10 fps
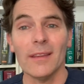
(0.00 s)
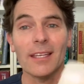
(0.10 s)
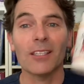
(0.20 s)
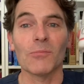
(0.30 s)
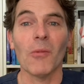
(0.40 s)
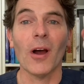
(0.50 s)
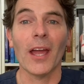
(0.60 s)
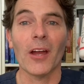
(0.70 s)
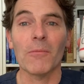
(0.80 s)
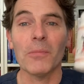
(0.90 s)
This is my
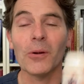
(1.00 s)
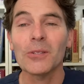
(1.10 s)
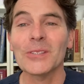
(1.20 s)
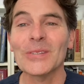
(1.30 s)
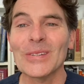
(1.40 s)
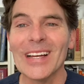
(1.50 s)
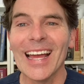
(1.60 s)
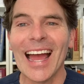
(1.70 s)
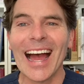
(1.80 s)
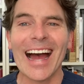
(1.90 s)
own personal
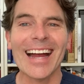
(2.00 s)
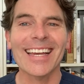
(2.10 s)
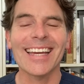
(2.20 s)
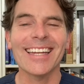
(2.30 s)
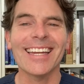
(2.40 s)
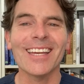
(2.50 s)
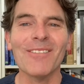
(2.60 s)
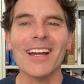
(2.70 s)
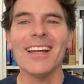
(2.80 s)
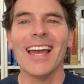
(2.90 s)

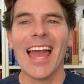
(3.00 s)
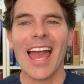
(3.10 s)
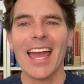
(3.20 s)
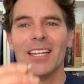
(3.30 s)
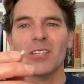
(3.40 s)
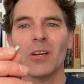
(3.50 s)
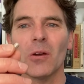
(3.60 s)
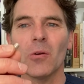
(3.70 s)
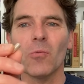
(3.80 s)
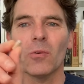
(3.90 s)
CanEVA, and
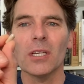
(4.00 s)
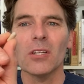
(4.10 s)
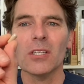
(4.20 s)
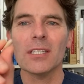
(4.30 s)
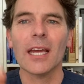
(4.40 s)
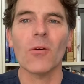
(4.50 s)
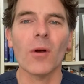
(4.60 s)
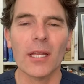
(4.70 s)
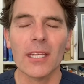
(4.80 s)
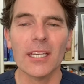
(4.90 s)
so you just take
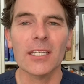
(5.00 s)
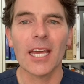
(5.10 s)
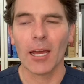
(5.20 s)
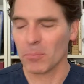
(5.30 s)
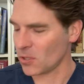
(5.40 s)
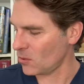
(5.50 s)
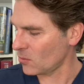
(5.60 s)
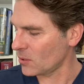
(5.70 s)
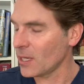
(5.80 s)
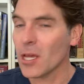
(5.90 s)
one of these
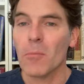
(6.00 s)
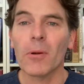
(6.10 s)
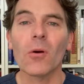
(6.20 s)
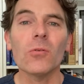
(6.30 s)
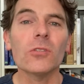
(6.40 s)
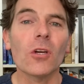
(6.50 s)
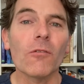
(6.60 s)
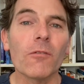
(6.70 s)
capsules. But also for